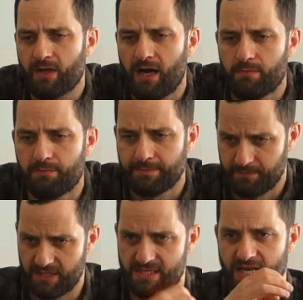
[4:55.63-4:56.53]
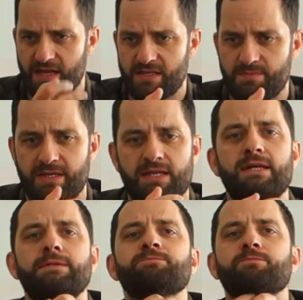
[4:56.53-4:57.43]
um, but I'd say it's been
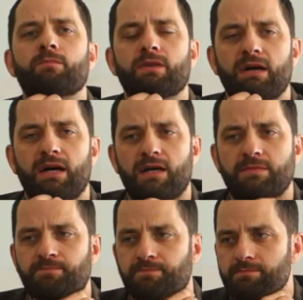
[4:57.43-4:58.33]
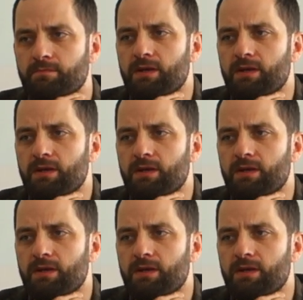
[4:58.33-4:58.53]
um,